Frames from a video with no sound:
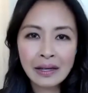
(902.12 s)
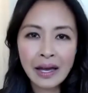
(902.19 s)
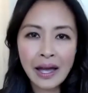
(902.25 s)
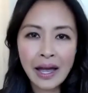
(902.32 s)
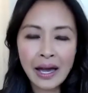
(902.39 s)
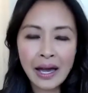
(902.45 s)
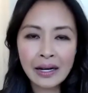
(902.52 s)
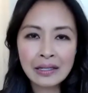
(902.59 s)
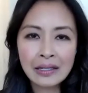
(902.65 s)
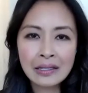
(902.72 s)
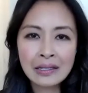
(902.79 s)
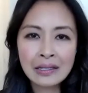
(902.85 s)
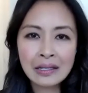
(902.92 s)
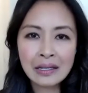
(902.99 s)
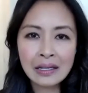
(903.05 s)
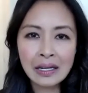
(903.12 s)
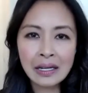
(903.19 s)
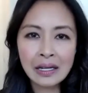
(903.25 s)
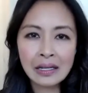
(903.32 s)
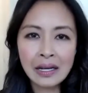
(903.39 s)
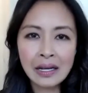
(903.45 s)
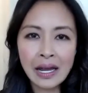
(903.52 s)
And,
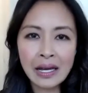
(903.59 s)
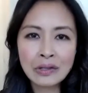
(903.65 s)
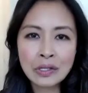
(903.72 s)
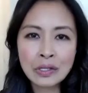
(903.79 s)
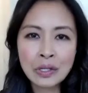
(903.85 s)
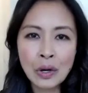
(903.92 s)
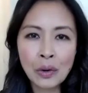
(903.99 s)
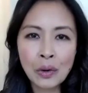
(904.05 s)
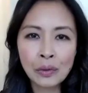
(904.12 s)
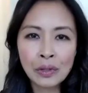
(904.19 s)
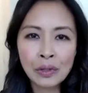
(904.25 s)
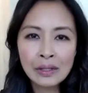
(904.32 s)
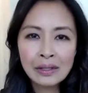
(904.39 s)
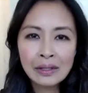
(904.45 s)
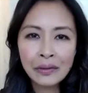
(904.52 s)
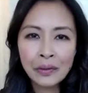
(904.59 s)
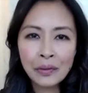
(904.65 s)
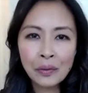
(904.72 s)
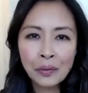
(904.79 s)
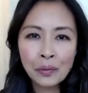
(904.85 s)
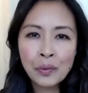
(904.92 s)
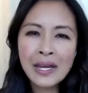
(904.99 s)
and so
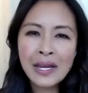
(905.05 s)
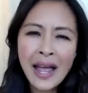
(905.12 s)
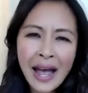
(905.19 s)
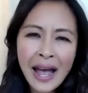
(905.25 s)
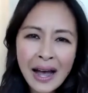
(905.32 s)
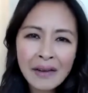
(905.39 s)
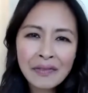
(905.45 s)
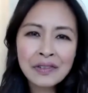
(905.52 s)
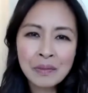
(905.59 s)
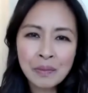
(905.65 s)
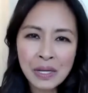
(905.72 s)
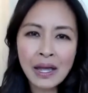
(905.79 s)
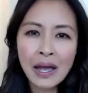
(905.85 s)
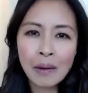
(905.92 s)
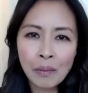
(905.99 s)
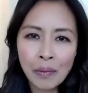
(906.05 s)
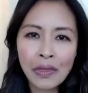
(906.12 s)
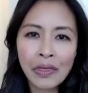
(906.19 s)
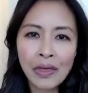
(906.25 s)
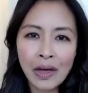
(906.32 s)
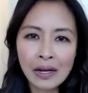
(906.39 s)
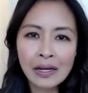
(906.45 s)
we have to be
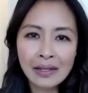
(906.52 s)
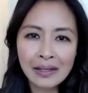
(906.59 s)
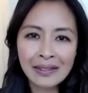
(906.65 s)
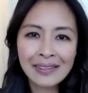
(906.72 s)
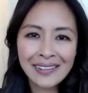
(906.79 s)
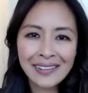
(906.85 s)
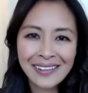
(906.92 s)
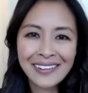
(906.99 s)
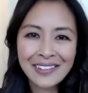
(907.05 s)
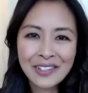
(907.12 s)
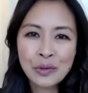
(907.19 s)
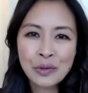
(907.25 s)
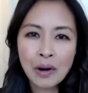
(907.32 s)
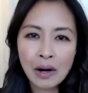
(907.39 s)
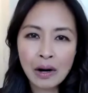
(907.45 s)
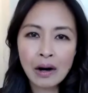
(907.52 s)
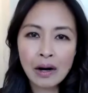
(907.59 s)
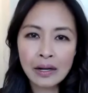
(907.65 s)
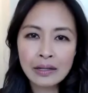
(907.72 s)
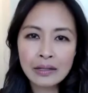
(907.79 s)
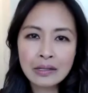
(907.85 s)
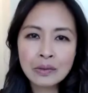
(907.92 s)
empathetic to our
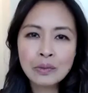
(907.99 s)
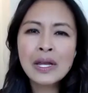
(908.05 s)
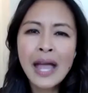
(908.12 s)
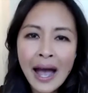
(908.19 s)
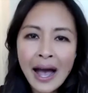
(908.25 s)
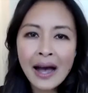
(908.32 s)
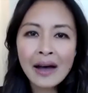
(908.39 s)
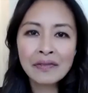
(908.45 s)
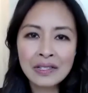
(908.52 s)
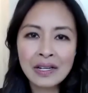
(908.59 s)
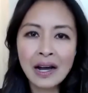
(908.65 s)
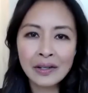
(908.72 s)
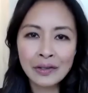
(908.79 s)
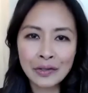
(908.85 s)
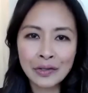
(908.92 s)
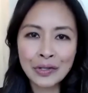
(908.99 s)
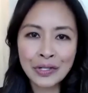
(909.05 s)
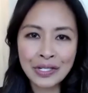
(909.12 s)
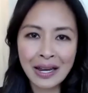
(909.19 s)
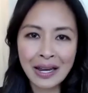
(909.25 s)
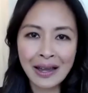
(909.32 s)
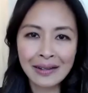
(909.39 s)
audience. We have to
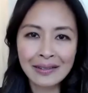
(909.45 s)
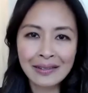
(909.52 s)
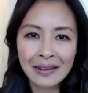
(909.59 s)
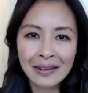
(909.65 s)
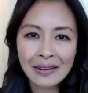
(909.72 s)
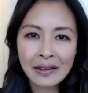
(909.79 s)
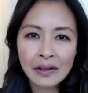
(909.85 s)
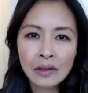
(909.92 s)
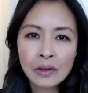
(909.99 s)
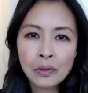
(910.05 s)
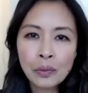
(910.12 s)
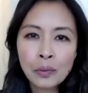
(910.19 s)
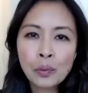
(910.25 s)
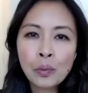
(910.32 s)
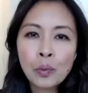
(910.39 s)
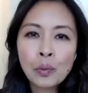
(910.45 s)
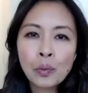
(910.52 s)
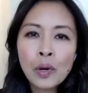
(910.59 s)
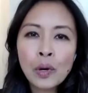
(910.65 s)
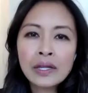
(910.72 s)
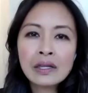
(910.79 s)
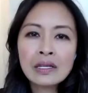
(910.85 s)
understand
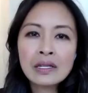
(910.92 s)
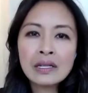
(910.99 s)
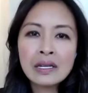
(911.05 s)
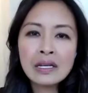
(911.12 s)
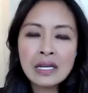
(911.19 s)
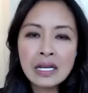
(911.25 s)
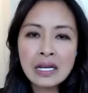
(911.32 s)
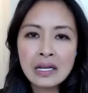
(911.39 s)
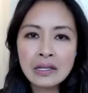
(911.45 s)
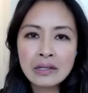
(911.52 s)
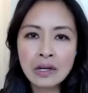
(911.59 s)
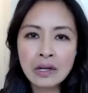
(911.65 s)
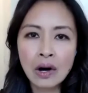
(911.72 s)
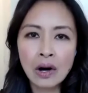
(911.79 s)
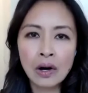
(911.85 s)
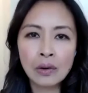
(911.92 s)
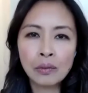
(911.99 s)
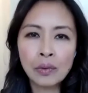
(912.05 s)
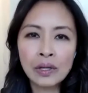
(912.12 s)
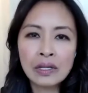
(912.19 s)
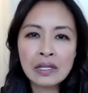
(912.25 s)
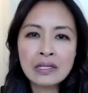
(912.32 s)
what the needs are,
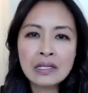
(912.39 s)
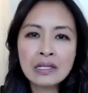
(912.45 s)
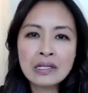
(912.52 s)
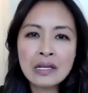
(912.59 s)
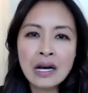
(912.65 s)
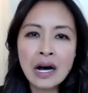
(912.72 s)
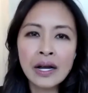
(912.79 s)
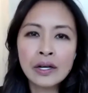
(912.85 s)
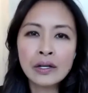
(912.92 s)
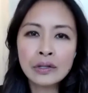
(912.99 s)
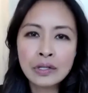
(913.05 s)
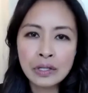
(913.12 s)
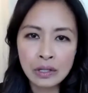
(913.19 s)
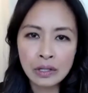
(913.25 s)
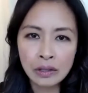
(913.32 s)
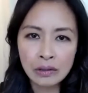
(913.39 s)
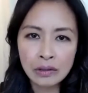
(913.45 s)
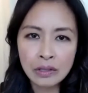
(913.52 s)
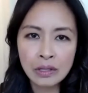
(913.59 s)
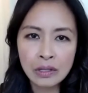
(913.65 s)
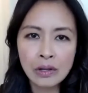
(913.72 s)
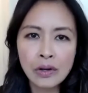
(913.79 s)
what the desire to
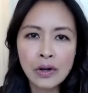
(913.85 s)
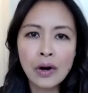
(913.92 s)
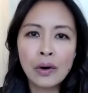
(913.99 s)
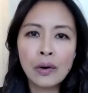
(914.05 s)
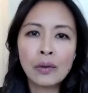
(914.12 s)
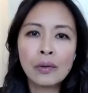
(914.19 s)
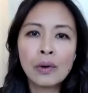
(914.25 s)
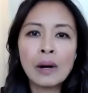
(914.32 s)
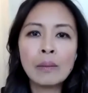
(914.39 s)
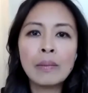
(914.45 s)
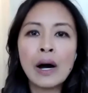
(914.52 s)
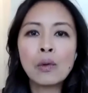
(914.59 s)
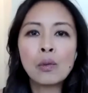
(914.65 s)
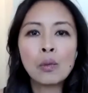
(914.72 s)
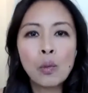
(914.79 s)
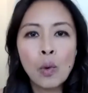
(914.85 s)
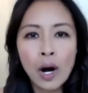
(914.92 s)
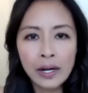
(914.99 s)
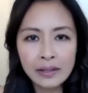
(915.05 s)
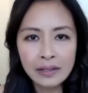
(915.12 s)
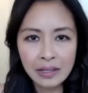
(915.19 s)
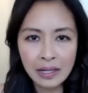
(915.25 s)
know about
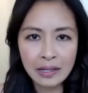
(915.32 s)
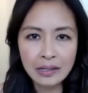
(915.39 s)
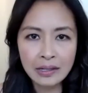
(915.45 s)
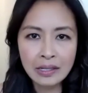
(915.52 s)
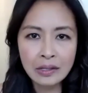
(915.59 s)
what is.